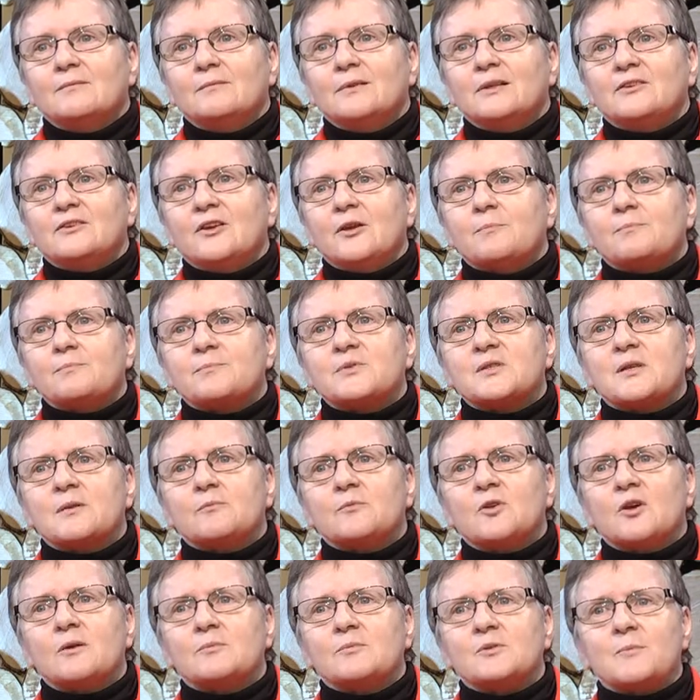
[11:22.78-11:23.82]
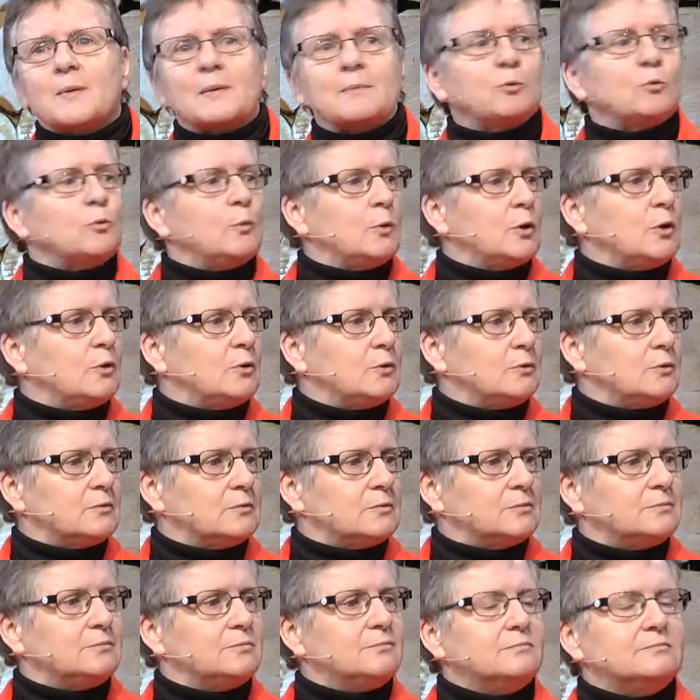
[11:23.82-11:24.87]
But yep, sometimes people will
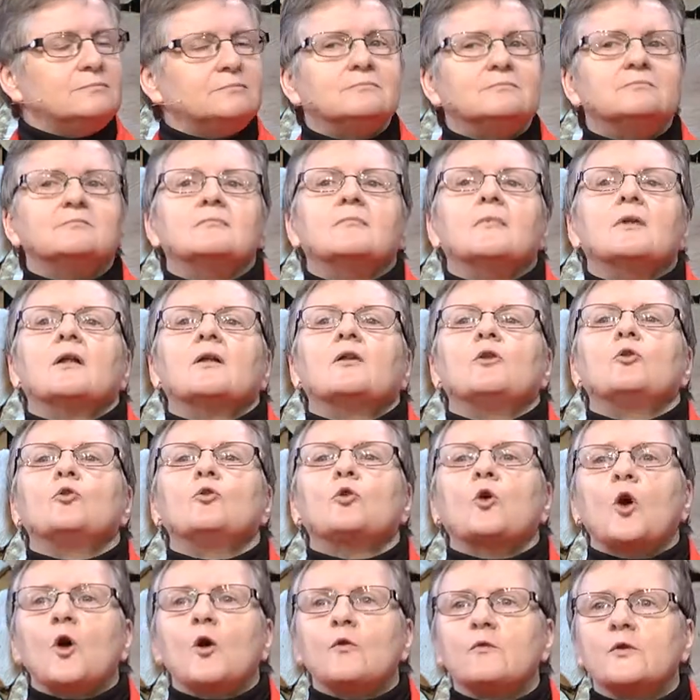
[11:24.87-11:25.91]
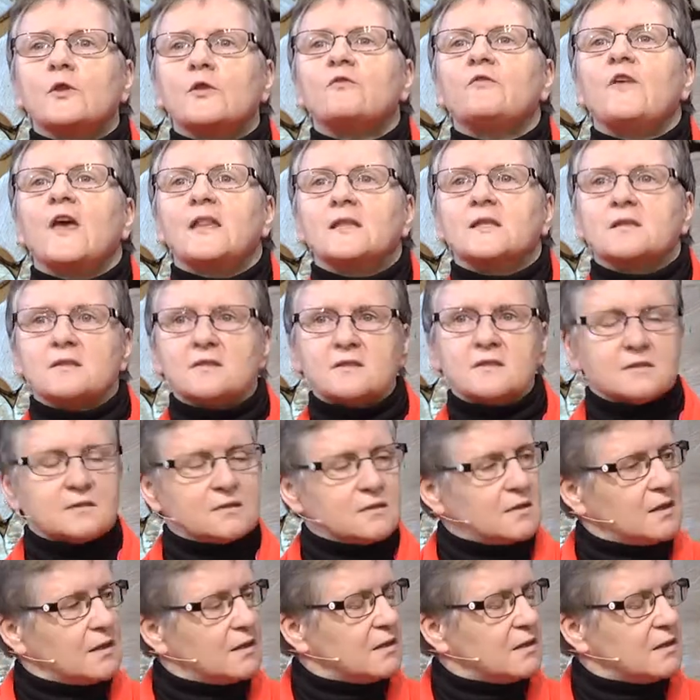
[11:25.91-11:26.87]
look over the fence